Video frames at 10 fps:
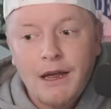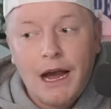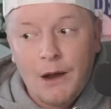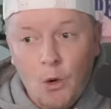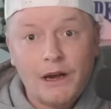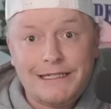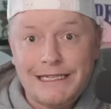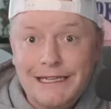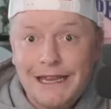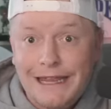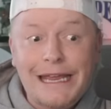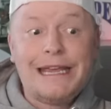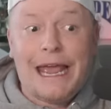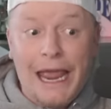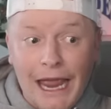I want to see that they
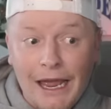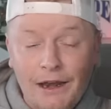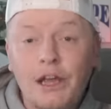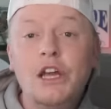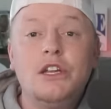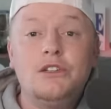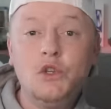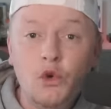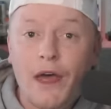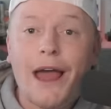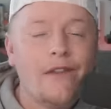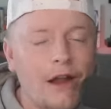can do that.